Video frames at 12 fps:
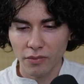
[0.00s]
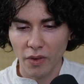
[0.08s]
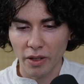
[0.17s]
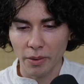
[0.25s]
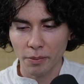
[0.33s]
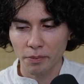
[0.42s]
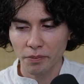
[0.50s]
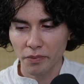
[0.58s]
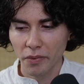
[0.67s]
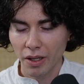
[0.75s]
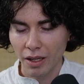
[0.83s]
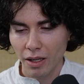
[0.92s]
Yeah.
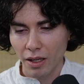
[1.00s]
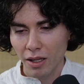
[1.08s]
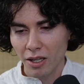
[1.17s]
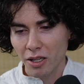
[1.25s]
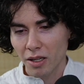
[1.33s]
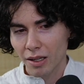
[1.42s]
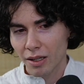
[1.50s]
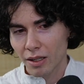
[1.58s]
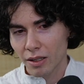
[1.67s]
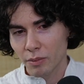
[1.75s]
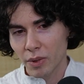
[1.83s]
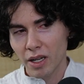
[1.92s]

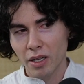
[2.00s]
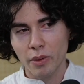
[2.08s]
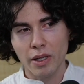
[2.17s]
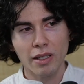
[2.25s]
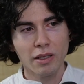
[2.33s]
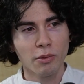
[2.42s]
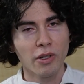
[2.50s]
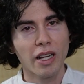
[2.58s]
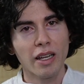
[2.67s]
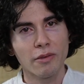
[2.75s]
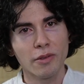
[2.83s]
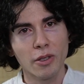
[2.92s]
But anyway, at this point,
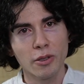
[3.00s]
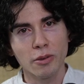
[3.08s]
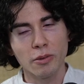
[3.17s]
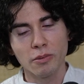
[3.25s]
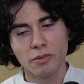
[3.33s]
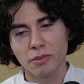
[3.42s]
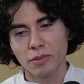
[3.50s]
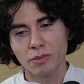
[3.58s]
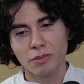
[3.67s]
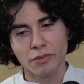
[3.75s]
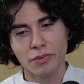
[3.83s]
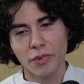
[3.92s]

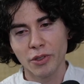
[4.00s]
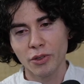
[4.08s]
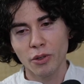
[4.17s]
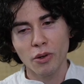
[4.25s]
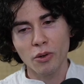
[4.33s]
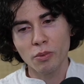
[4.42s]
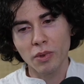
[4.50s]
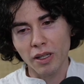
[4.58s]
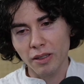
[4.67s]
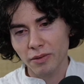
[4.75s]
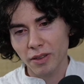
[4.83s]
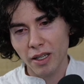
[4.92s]
there's no hope
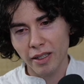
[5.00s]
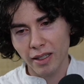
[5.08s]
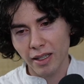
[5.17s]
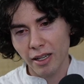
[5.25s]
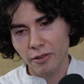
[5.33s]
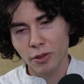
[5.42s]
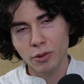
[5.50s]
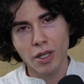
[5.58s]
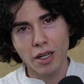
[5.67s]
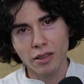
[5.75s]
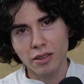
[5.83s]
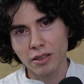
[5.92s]
left. I have no
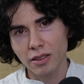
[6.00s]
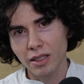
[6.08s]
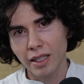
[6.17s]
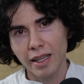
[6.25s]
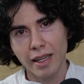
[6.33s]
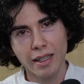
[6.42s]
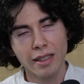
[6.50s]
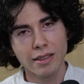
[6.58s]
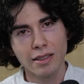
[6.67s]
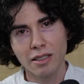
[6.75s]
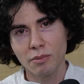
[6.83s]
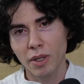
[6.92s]
doctors. I can't get
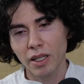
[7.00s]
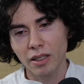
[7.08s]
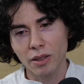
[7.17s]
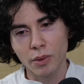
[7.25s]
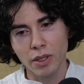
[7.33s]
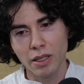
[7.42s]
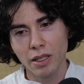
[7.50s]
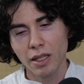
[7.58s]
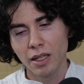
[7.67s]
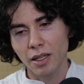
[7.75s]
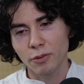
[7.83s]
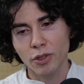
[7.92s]
seen by anyone.
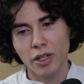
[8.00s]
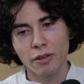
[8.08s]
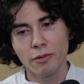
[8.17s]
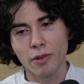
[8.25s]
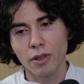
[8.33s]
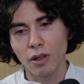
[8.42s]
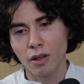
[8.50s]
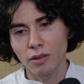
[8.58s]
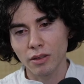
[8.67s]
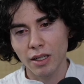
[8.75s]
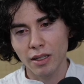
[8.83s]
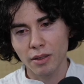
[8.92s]
I've tried for a
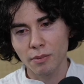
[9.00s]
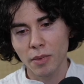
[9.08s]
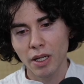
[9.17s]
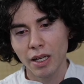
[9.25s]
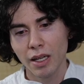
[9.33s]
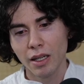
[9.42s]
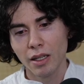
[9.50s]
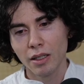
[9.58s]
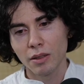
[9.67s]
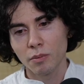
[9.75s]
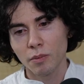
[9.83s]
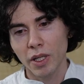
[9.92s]
long time.
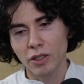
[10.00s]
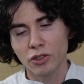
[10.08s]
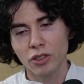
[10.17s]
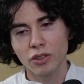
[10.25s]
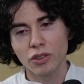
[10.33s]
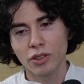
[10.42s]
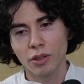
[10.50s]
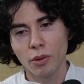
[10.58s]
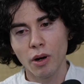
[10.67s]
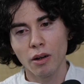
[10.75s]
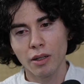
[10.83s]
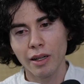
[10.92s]
It's just so
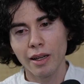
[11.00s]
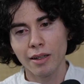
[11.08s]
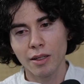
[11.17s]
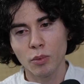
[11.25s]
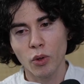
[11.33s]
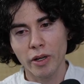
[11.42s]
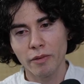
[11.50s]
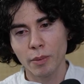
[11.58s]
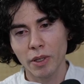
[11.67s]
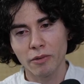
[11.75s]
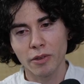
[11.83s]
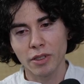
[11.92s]
hard to get an
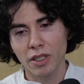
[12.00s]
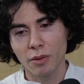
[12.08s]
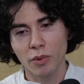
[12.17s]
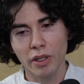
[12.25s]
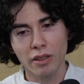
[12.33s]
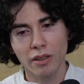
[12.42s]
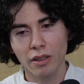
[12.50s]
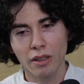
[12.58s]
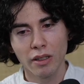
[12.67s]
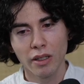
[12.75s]
appointment for some reason.